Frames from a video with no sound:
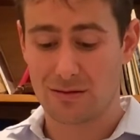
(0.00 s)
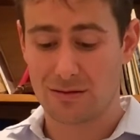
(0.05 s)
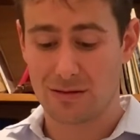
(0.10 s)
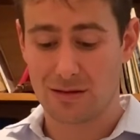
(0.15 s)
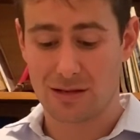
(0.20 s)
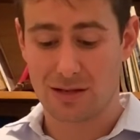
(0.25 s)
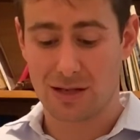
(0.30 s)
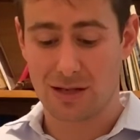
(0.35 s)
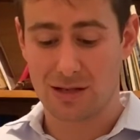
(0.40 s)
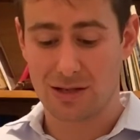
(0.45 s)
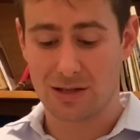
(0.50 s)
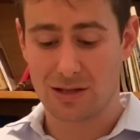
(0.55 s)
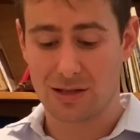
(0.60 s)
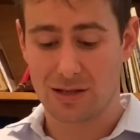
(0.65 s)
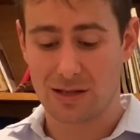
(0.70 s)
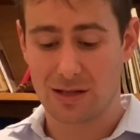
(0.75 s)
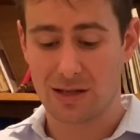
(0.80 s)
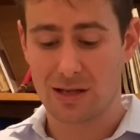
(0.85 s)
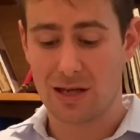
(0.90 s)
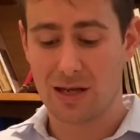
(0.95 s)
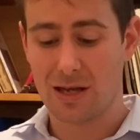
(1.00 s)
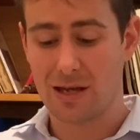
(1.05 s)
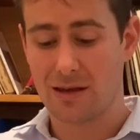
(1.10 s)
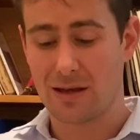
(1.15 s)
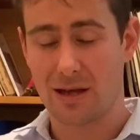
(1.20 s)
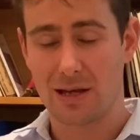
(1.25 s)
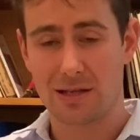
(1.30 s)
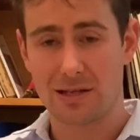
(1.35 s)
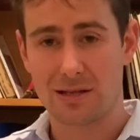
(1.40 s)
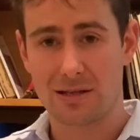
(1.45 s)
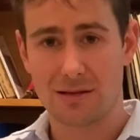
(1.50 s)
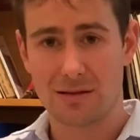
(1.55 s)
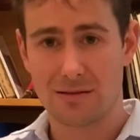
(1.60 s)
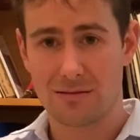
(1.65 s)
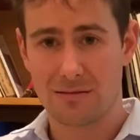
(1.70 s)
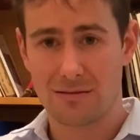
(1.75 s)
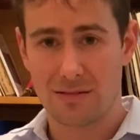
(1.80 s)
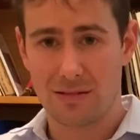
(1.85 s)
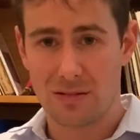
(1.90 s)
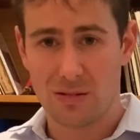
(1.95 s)
essentially
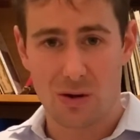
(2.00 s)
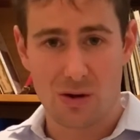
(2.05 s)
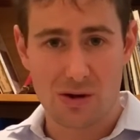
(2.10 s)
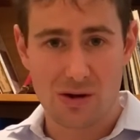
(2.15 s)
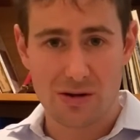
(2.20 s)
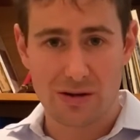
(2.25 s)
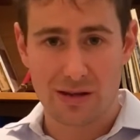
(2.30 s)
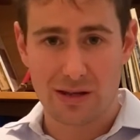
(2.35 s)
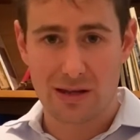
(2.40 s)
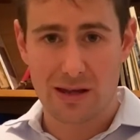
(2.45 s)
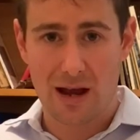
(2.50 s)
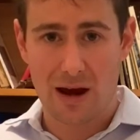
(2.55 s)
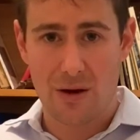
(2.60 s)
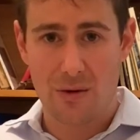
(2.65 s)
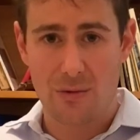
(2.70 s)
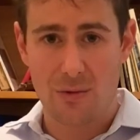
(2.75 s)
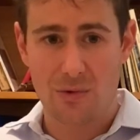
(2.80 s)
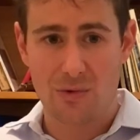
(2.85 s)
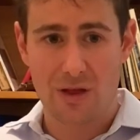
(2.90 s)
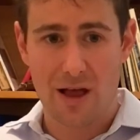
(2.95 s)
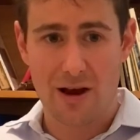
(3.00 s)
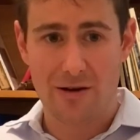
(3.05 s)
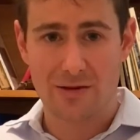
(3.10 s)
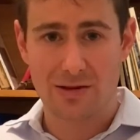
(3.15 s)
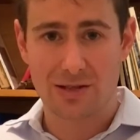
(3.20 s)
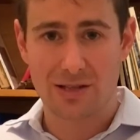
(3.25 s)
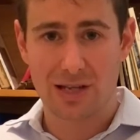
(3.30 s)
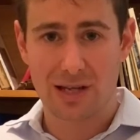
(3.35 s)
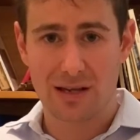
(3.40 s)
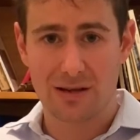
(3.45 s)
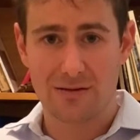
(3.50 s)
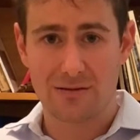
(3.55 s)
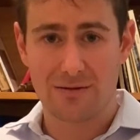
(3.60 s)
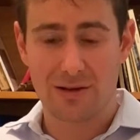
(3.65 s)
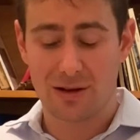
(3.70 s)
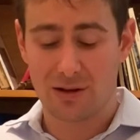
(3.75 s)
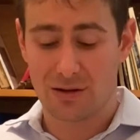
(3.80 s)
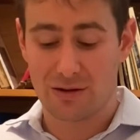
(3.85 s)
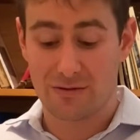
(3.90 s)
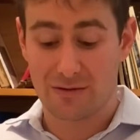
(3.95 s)
not only will they receive a
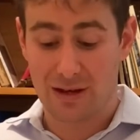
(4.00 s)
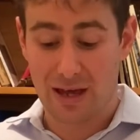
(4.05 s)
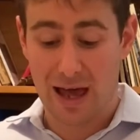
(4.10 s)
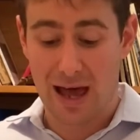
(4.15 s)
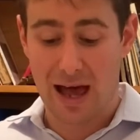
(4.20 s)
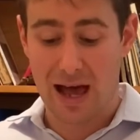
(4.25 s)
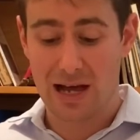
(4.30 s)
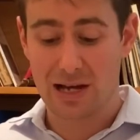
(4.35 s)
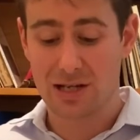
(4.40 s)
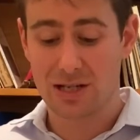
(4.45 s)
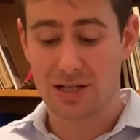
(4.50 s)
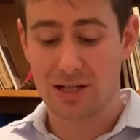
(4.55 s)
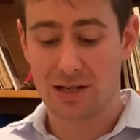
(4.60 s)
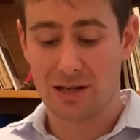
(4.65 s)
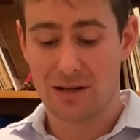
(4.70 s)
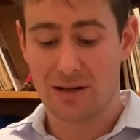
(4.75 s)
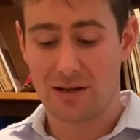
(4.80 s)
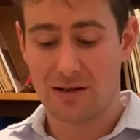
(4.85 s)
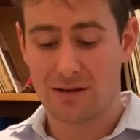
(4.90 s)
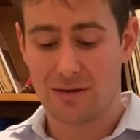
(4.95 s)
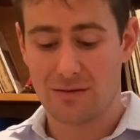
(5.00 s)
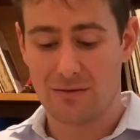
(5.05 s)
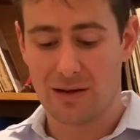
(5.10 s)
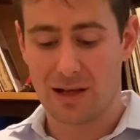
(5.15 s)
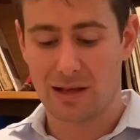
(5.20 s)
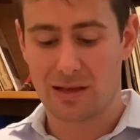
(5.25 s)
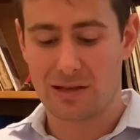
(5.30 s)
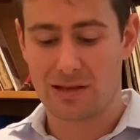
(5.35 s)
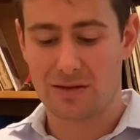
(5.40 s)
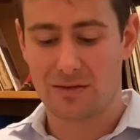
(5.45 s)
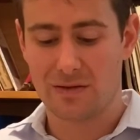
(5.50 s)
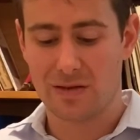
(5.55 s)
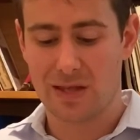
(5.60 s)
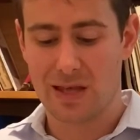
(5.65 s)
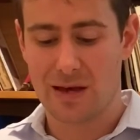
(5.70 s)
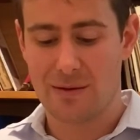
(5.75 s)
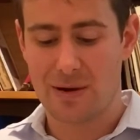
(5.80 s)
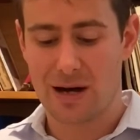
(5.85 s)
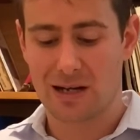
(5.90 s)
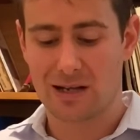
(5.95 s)
lot of cash relative to
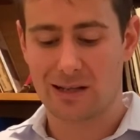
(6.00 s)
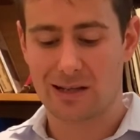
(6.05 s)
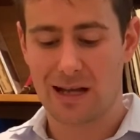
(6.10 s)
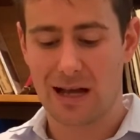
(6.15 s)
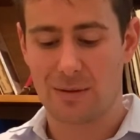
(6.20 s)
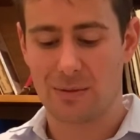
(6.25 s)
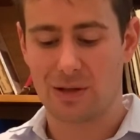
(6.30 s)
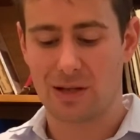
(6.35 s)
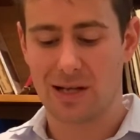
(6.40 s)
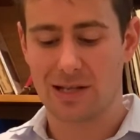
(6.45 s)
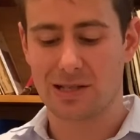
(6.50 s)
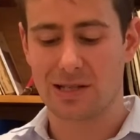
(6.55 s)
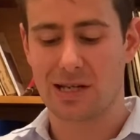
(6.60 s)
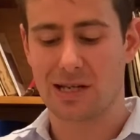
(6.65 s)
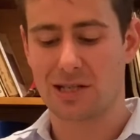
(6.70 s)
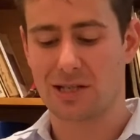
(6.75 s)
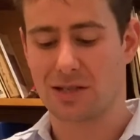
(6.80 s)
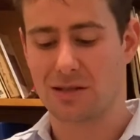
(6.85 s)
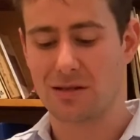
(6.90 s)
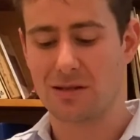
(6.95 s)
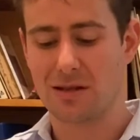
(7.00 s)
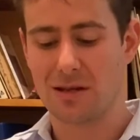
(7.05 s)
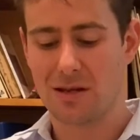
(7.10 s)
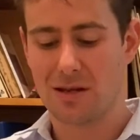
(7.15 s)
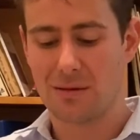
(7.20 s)
their market capitalization,